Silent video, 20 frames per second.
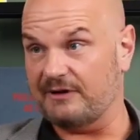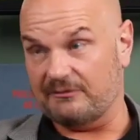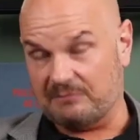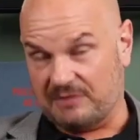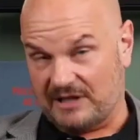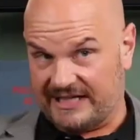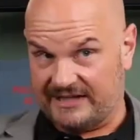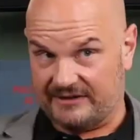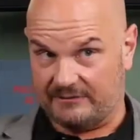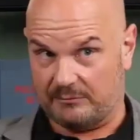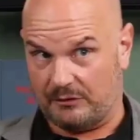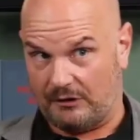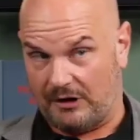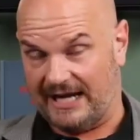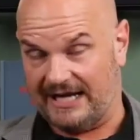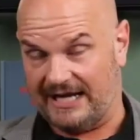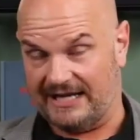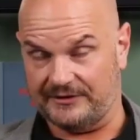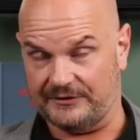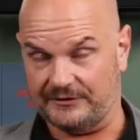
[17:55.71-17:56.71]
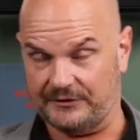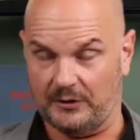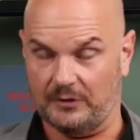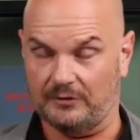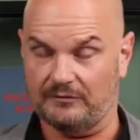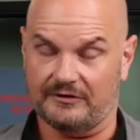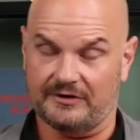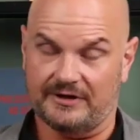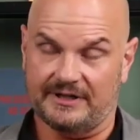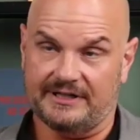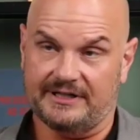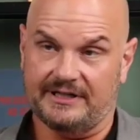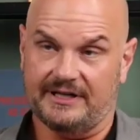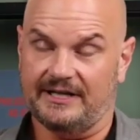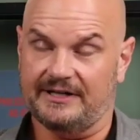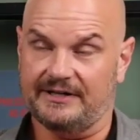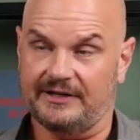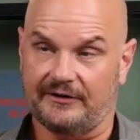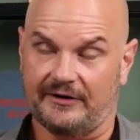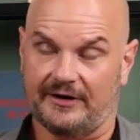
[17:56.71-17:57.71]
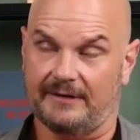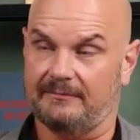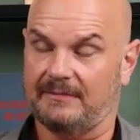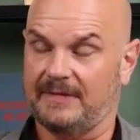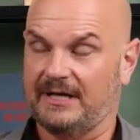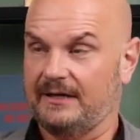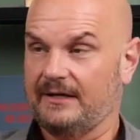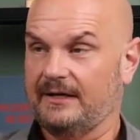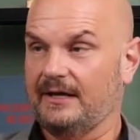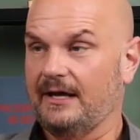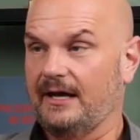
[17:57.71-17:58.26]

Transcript: We have plenty of brands over in, in Europe.